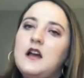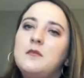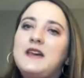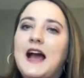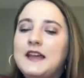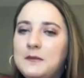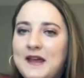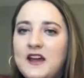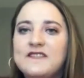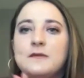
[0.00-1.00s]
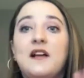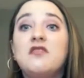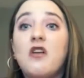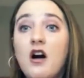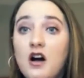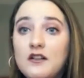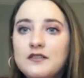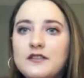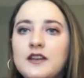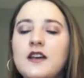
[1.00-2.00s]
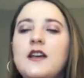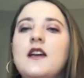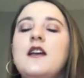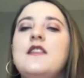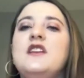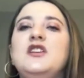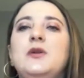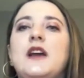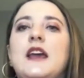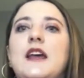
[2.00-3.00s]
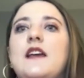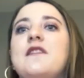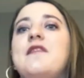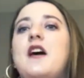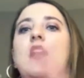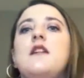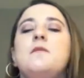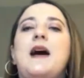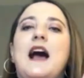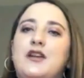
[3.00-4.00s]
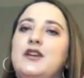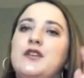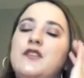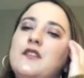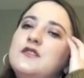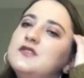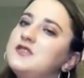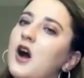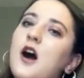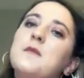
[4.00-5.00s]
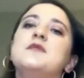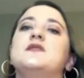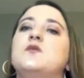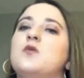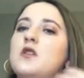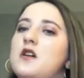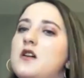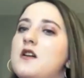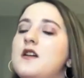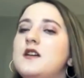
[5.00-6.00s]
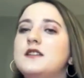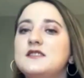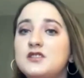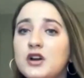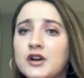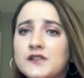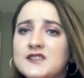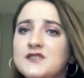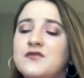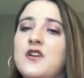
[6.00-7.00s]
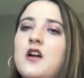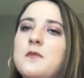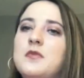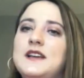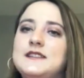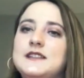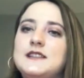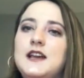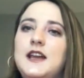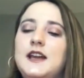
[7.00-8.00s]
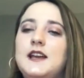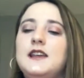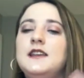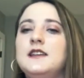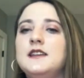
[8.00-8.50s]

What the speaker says: khaki pant from like Loft, then you can get like fun patterned tops or skirts from places like